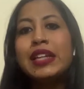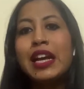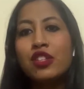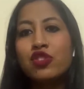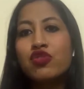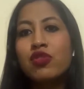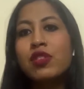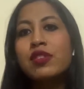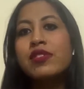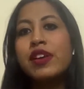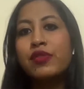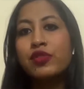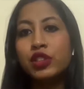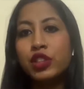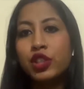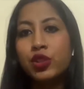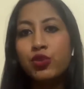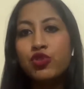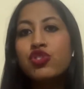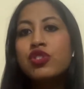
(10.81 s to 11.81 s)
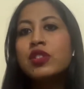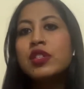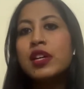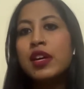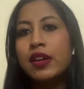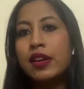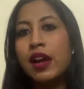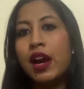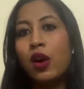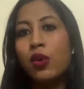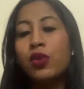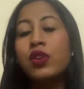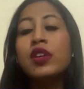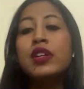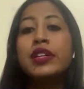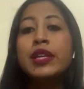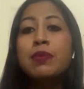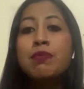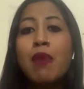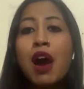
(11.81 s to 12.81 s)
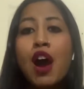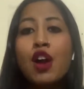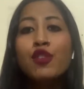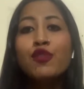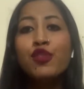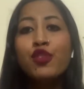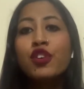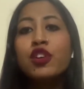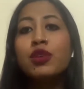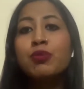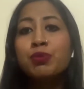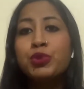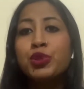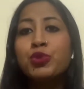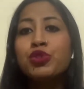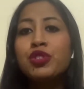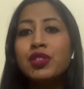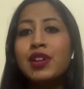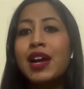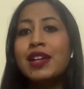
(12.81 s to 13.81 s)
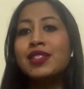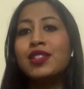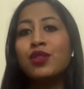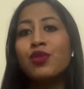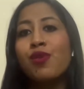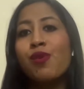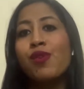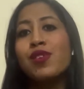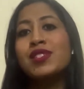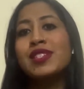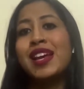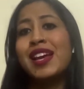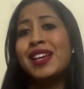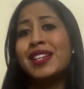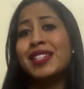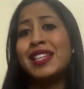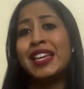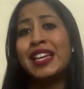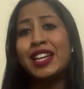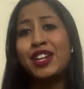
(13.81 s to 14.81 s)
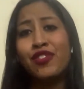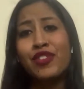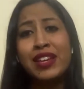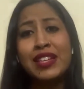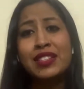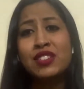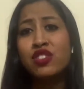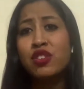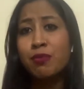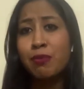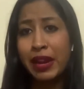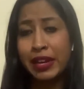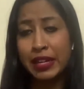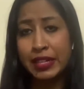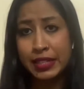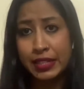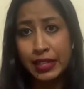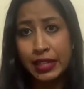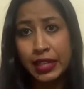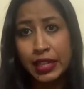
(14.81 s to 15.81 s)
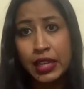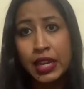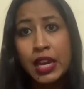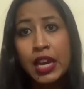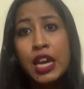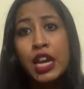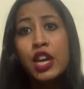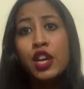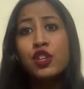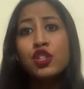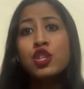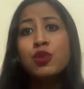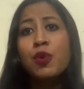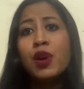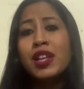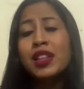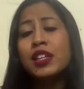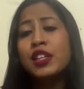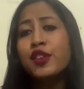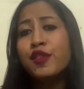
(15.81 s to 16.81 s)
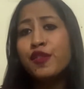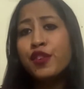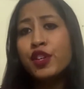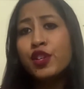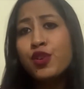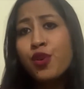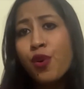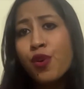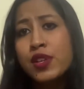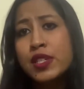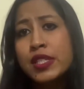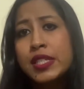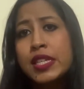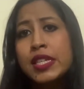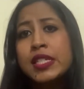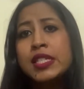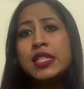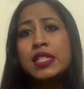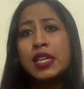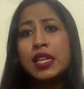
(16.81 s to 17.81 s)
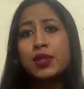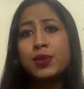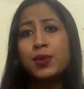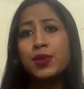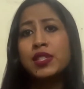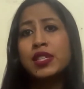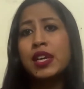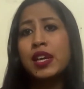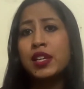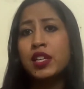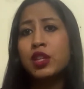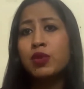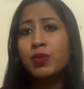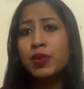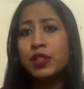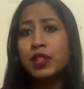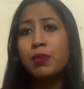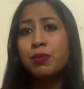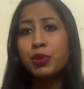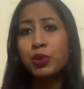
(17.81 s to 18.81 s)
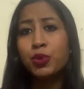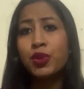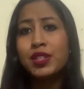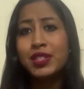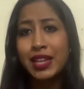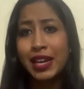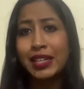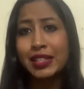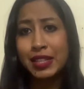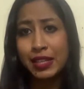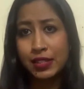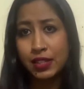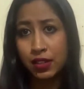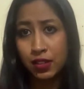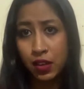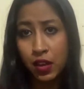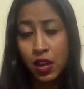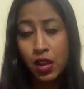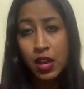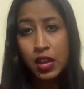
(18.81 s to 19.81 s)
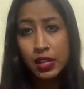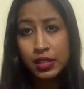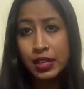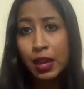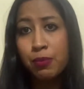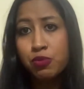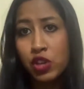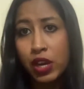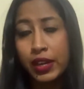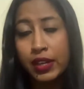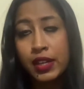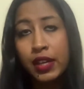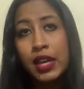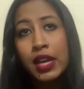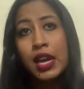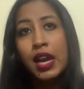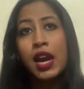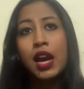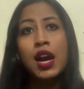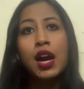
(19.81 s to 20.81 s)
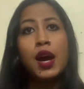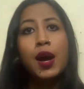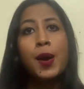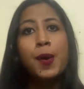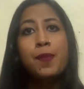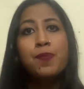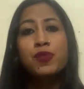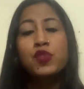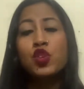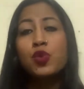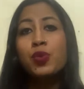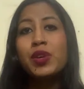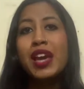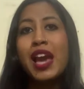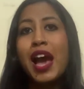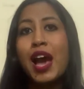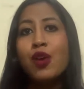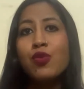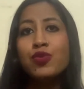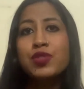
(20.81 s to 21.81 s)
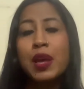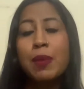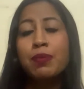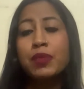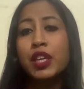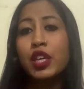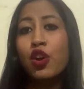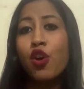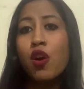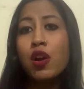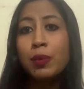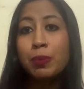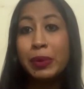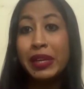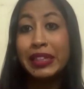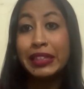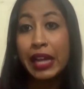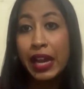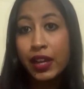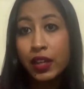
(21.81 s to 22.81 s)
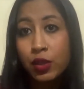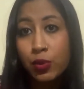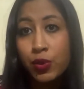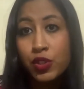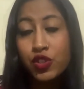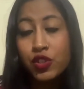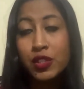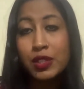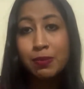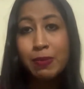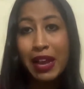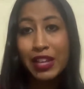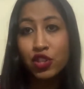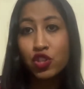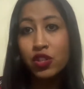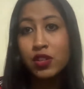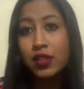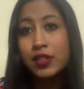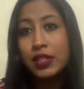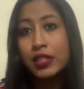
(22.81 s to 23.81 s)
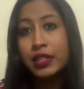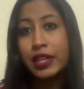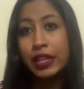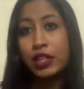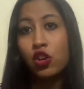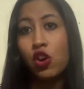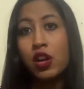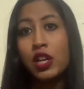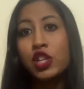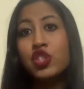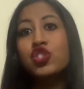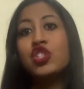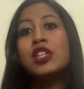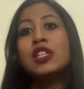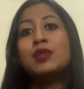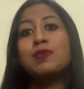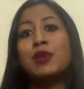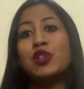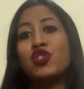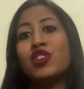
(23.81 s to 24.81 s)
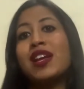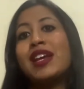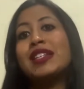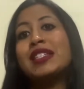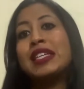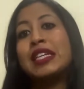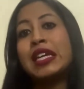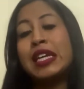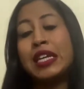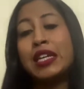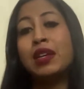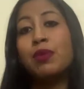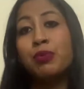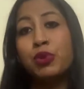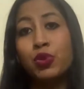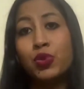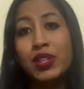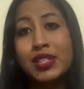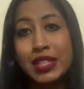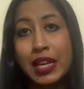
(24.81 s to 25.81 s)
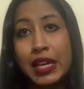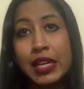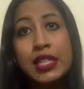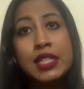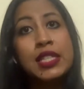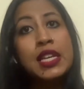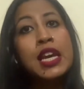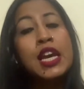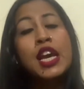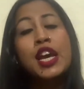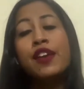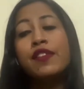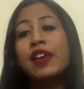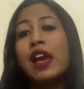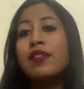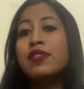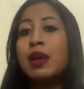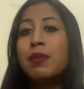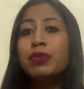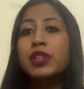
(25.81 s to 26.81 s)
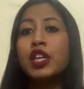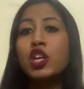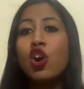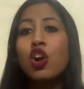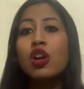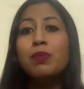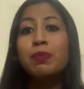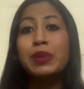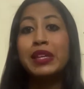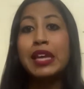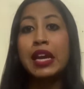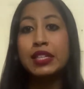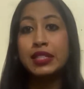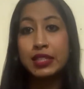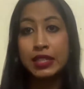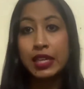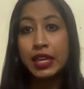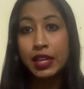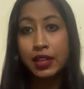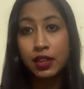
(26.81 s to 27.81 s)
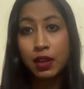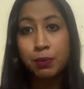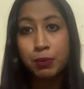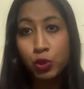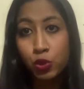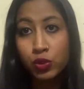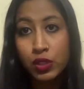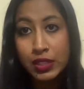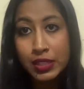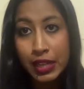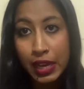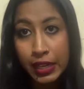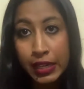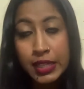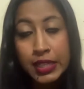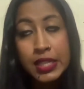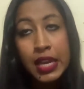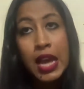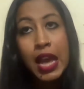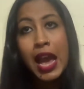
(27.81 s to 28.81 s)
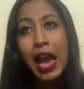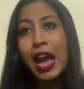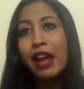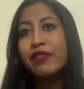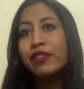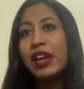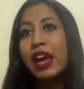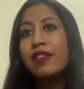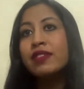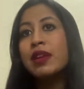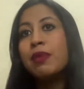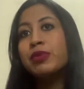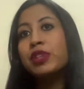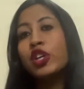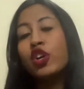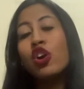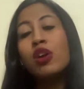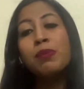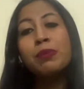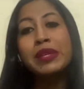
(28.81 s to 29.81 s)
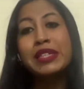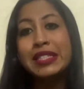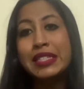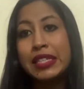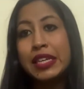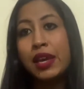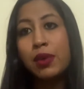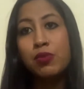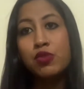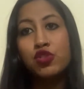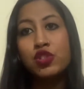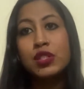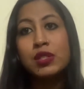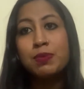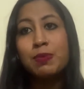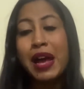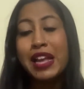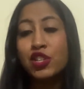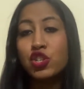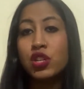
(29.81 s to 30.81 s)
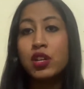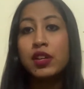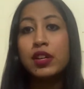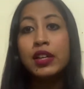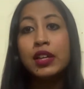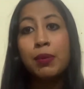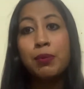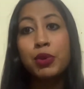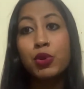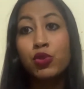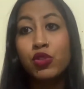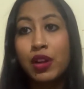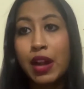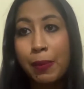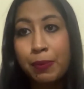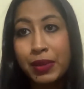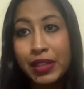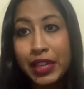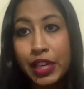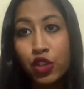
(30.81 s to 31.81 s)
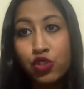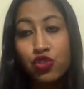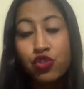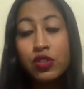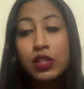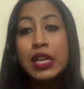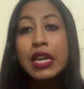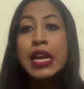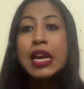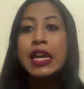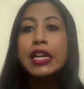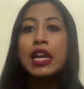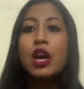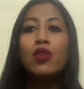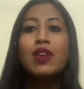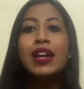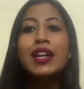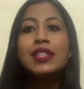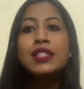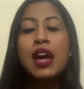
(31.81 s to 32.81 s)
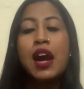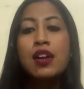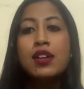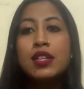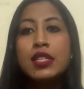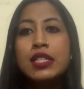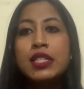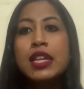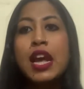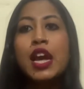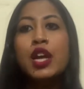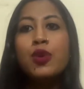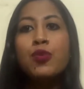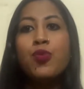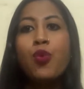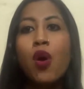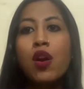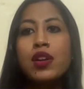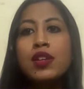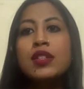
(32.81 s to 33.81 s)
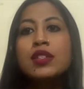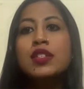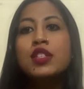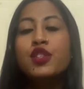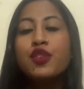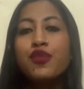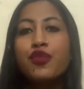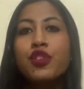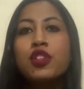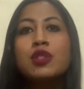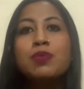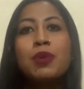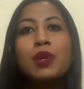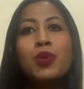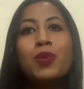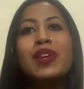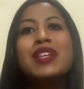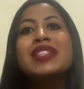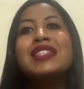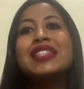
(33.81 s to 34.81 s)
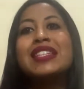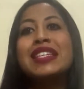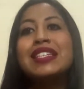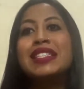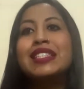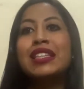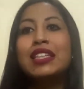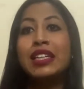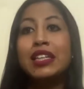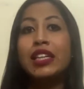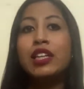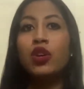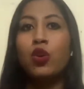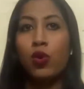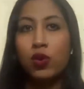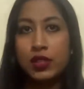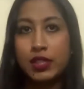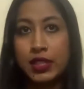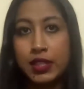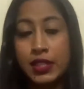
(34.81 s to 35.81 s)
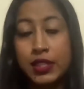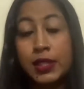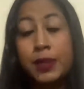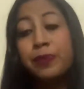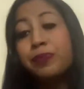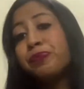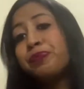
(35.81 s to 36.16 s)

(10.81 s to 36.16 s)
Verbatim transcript: industrial revolution around, demand for computer as a course has increased tremendously. So what are the different courses associated with computer science as a subject? Um, so we have something called BTech, which is Bachelor's in Technology specializing in computer science. We have something called BSc in computer science and we have something called BCA, which is Bachelor in Computer Application. Now let us understand what is the difference between these three courses